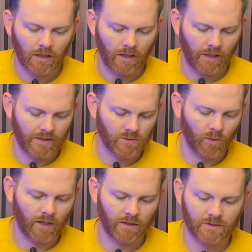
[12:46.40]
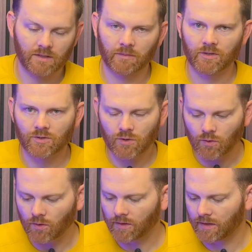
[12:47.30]
as well as some of the
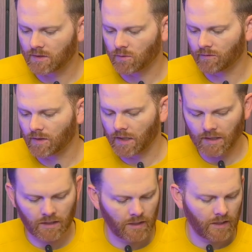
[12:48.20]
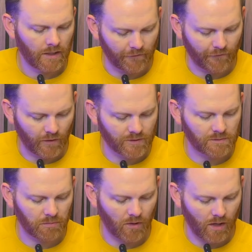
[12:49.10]
scooter things we've done. The
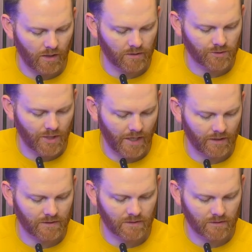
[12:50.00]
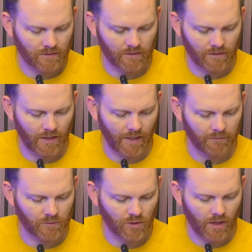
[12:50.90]
first project that
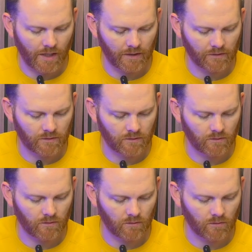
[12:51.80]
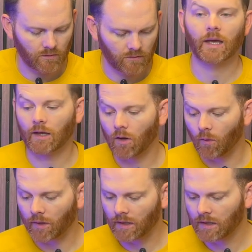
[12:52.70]
I'm trying to get
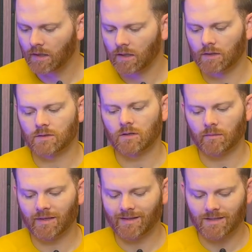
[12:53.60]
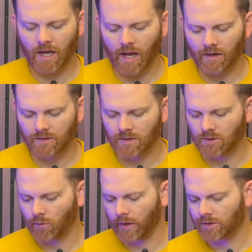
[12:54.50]
going is going to be the tire
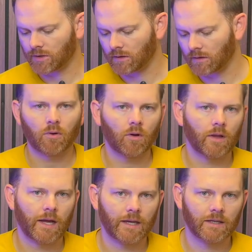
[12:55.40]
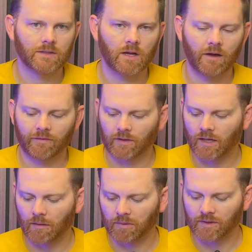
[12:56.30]
situation. Proline has offered a
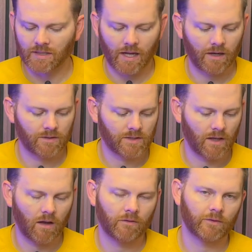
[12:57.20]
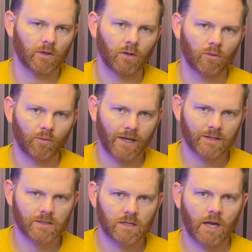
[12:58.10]
couple of tires. They offer a
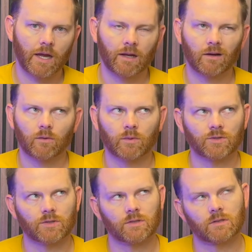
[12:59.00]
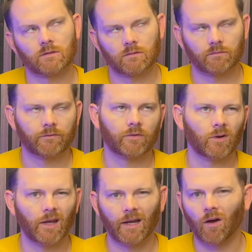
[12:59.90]
race tire, which is for like